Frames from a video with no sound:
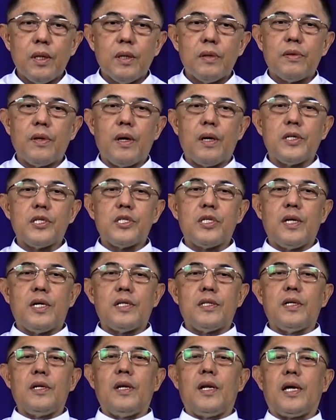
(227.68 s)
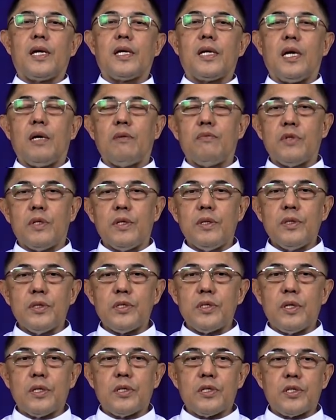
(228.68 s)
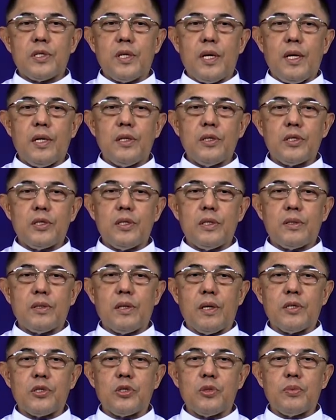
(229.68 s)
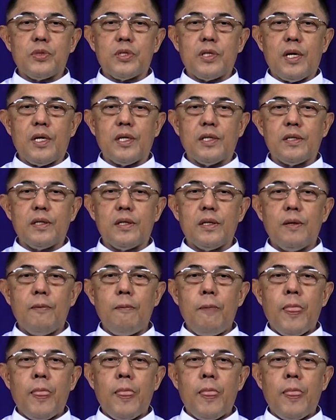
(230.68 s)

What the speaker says: There is nothing like evidence that stands the test of sight,